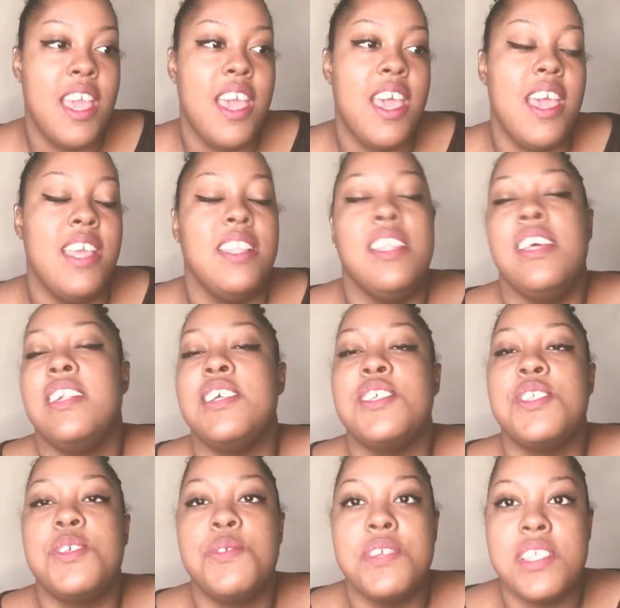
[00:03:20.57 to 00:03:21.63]
And then as
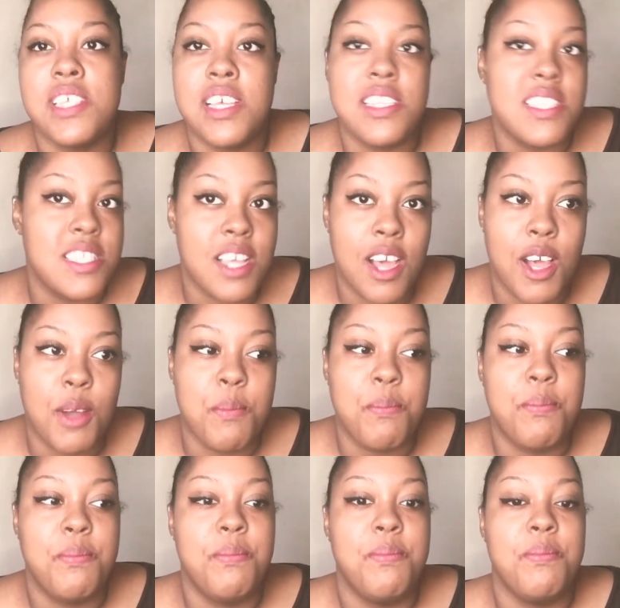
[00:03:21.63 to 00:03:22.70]
soon as I stopped,
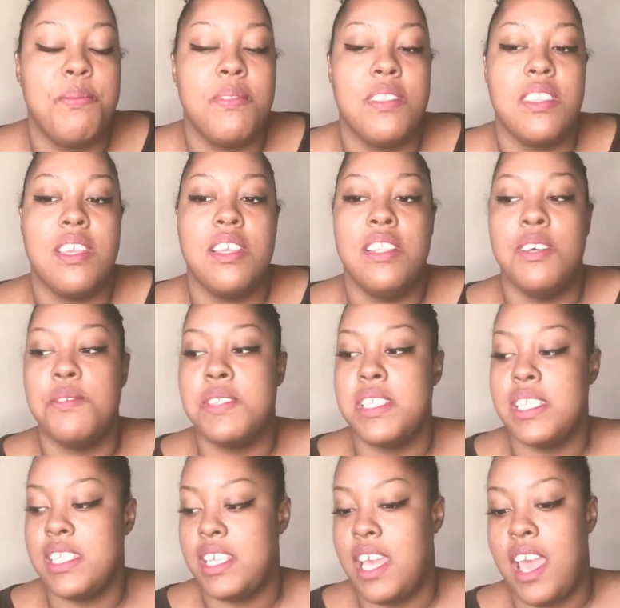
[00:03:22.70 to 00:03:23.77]
there was
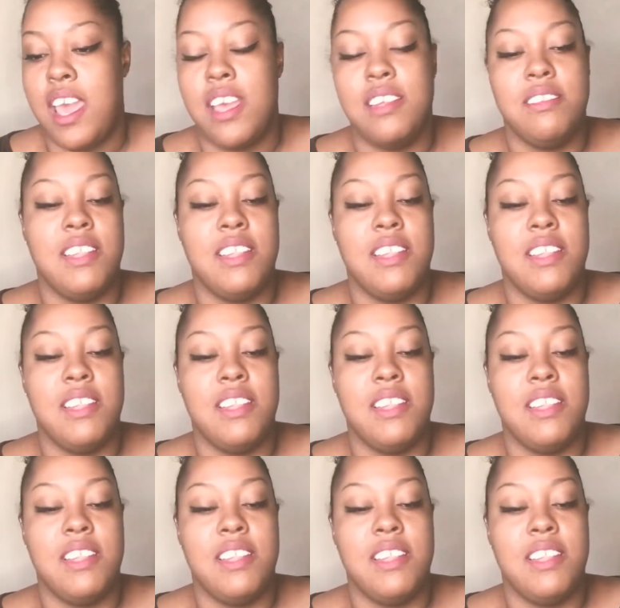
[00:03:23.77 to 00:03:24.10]
this cat.